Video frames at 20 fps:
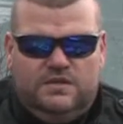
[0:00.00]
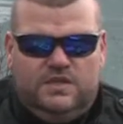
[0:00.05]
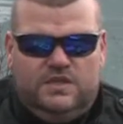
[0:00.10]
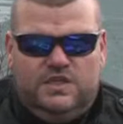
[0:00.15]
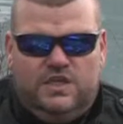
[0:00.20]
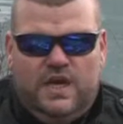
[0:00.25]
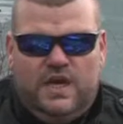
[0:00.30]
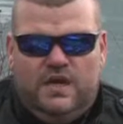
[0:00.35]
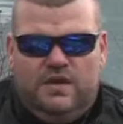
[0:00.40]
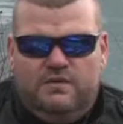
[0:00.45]

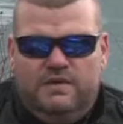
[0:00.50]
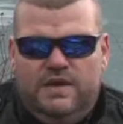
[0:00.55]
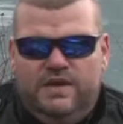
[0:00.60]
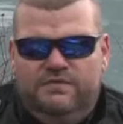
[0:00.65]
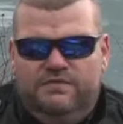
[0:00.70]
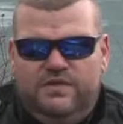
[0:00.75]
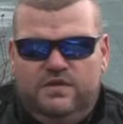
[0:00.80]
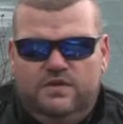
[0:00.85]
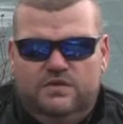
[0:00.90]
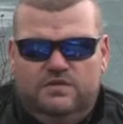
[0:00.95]
Check
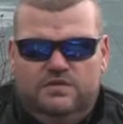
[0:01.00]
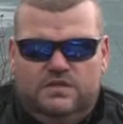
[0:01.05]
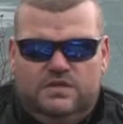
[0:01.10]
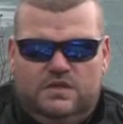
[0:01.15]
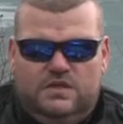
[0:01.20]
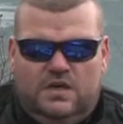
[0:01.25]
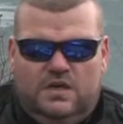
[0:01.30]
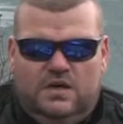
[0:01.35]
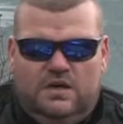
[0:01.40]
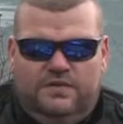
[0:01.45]
reviews
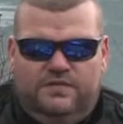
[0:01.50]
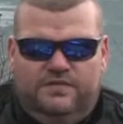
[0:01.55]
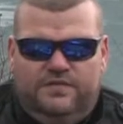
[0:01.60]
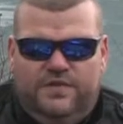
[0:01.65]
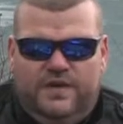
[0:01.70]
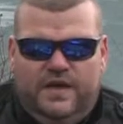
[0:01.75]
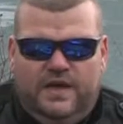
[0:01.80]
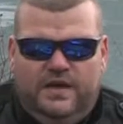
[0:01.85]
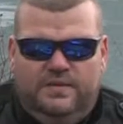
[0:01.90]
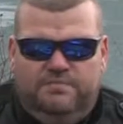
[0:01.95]
of
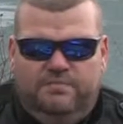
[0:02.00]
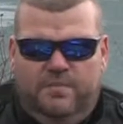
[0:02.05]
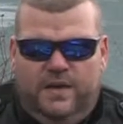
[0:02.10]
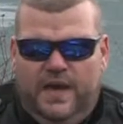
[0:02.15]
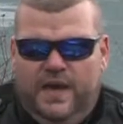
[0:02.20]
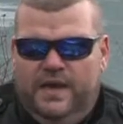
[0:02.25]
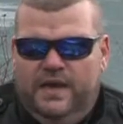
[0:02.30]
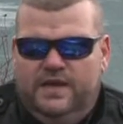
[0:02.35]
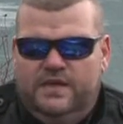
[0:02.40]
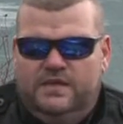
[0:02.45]

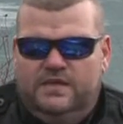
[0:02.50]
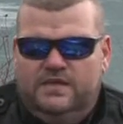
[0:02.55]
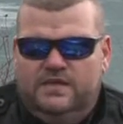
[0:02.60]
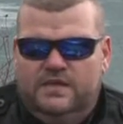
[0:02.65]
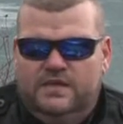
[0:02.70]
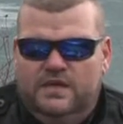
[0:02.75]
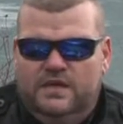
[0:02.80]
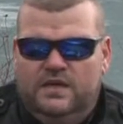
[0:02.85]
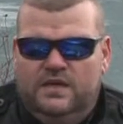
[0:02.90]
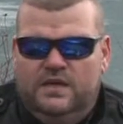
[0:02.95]
paid
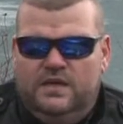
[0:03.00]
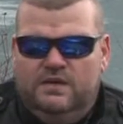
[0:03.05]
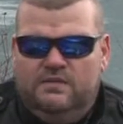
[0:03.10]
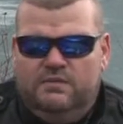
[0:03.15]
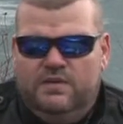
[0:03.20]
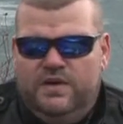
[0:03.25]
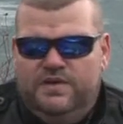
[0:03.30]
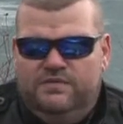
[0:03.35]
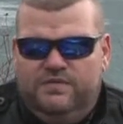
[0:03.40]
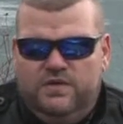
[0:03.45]

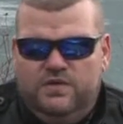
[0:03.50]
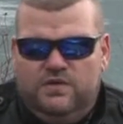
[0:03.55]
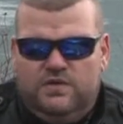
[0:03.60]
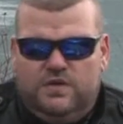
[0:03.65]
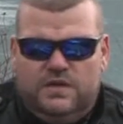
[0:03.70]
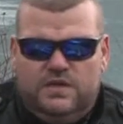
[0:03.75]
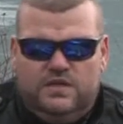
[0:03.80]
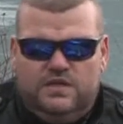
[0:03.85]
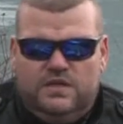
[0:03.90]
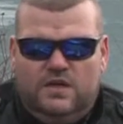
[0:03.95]

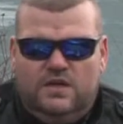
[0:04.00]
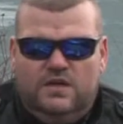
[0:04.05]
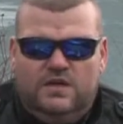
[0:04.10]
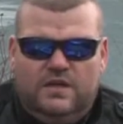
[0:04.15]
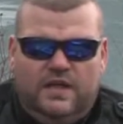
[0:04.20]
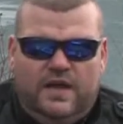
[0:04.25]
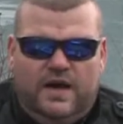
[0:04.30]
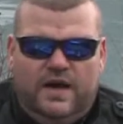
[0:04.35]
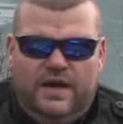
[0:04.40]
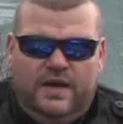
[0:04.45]
reviewers
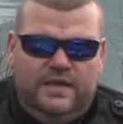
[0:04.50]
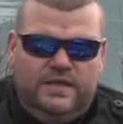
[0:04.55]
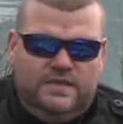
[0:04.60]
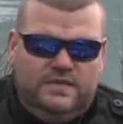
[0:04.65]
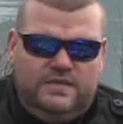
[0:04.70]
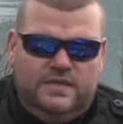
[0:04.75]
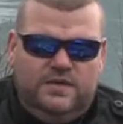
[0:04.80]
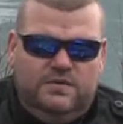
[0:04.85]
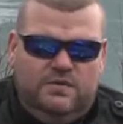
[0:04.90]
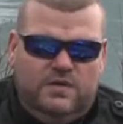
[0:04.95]
online,
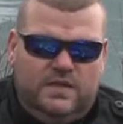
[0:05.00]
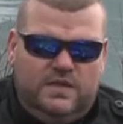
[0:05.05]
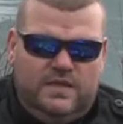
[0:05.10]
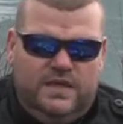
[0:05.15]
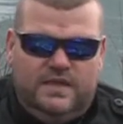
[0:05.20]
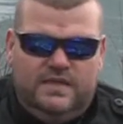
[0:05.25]
see what they